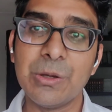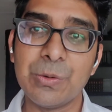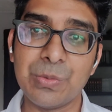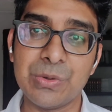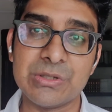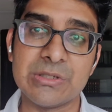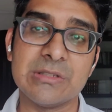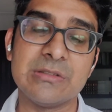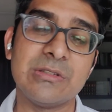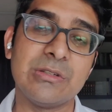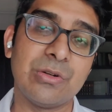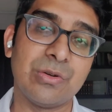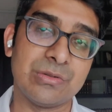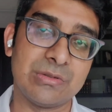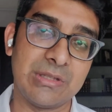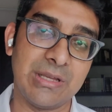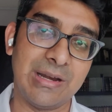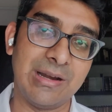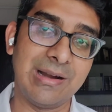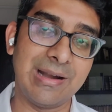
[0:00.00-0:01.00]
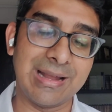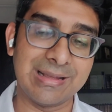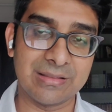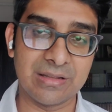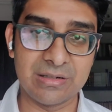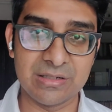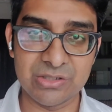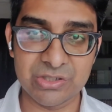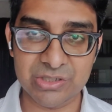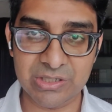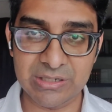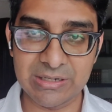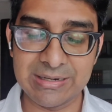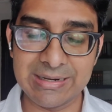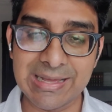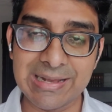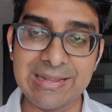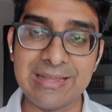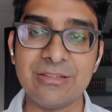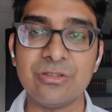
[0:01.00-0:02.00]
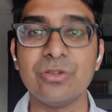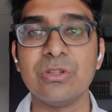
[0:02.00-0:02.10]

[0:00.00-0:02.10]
which is they didn't like the decision in Delhi,